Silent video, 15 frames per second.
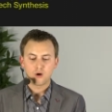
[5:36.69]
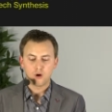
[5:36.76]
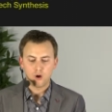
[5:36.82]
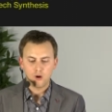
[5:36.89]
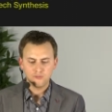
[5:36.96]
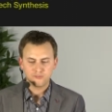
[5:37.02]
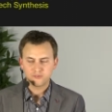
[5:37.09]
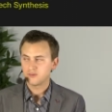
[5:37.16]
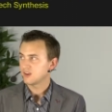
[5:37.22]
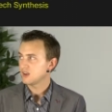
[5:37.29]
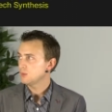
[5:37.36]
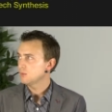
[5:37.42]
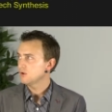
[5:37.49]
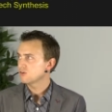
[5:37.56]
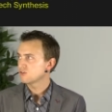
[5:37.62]
of the
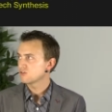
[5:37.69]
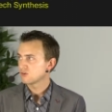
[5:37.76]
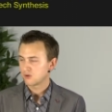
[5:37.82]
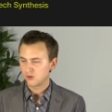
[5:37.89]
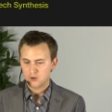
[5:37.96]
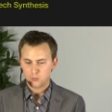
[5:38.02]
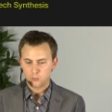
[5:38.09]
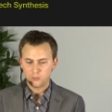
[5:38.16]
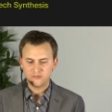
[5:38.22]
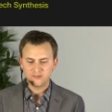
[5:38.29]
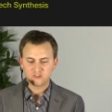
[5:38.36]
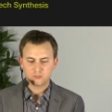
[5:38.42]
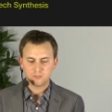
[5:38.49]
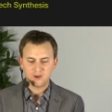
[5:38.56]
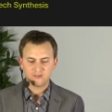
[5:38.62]
image with
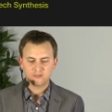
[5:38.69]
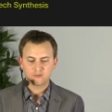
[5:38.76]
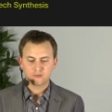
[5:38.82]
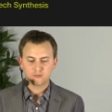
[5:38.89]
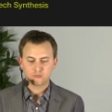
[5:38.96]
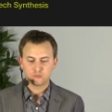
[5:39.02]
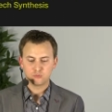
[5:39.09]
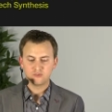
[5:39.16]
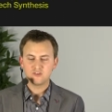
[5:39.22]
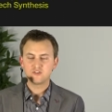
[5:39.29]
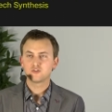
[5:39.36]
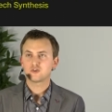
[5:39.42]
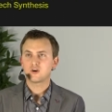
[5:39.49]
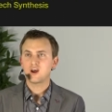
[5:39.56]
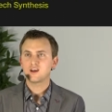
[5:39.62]
respect to these
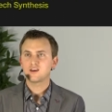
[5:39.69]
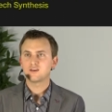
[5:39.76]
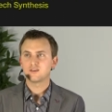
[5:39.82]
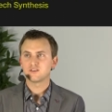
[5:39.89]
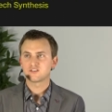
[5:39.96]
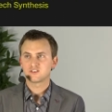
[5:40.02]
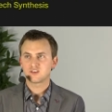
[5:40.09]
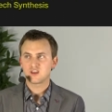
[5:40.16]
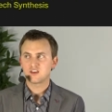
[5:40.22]
triangles,